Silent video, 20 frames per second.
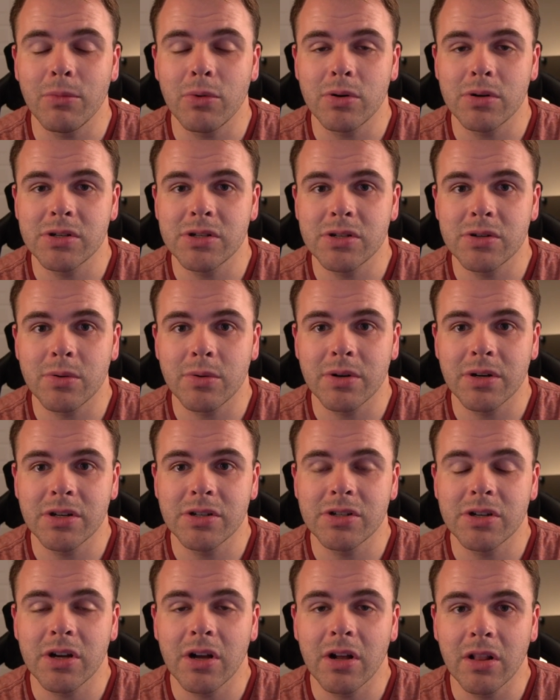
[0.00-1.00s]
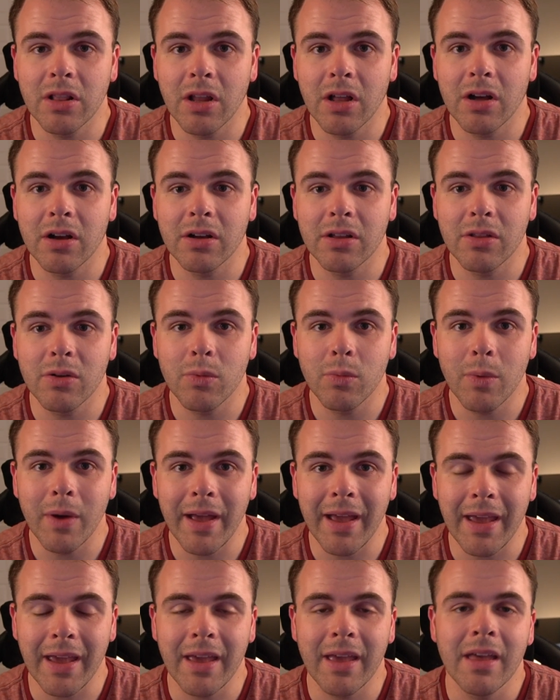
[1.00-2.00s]
more storage along the
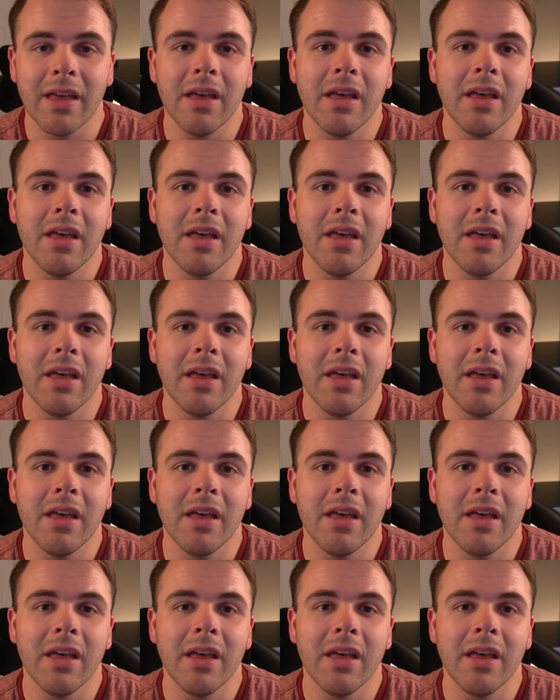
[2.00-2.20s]
way.